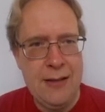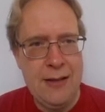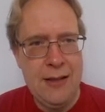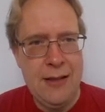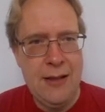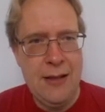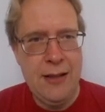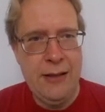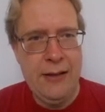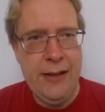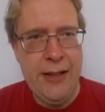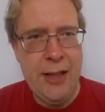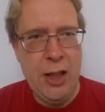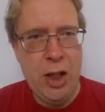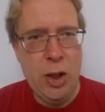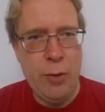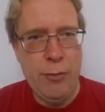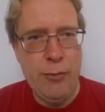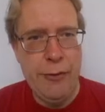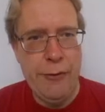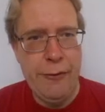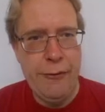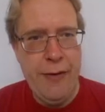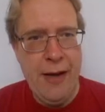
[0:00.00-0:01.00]
the
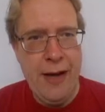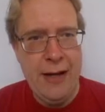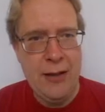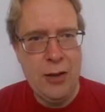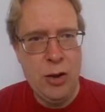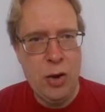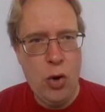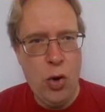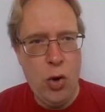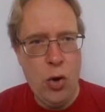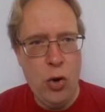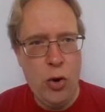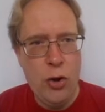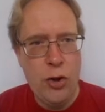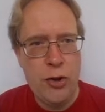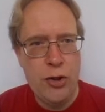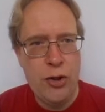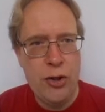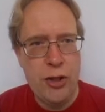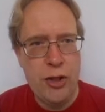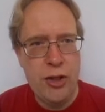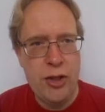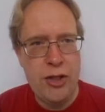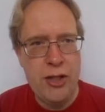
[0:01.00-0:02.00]
income effect
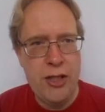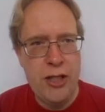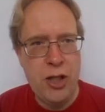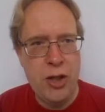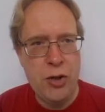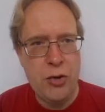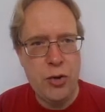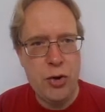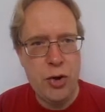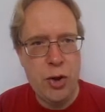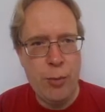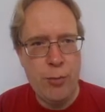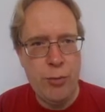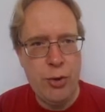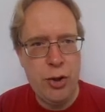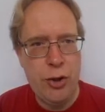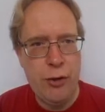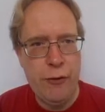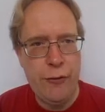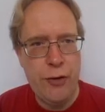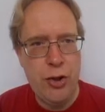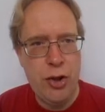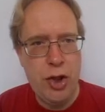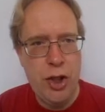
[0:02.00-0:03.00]
causes the consumption
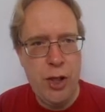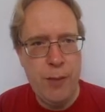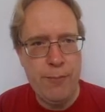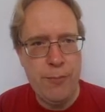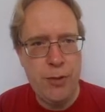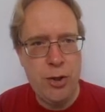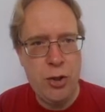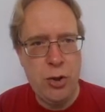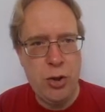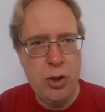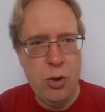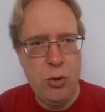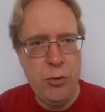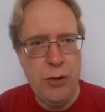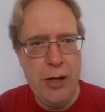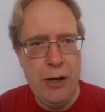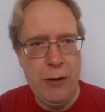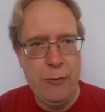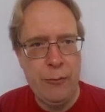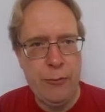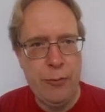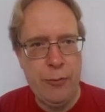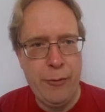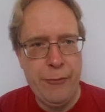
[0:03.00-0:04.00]
of chips to go
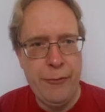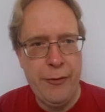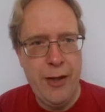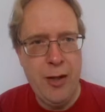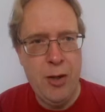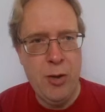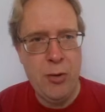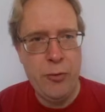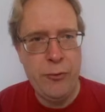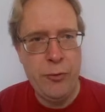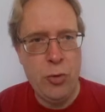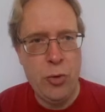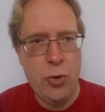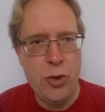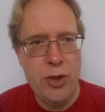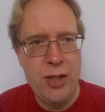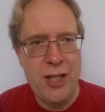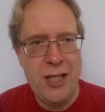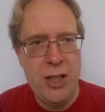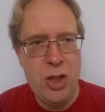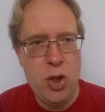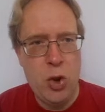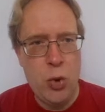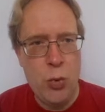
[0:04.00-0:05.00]
down from
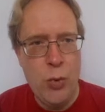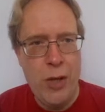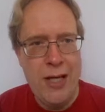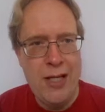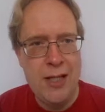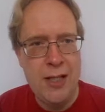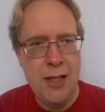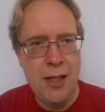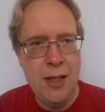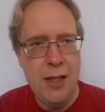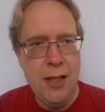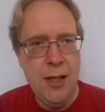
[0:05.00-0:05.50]
14 to 8.